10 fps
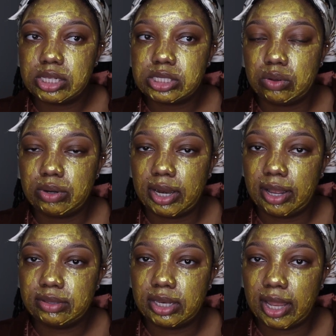So
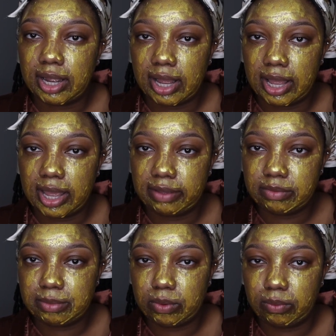now that like I
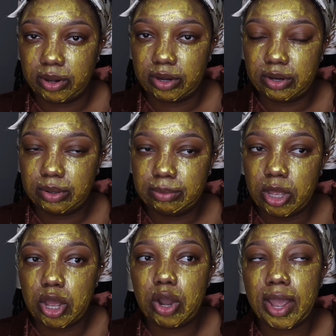haven't been wearing them,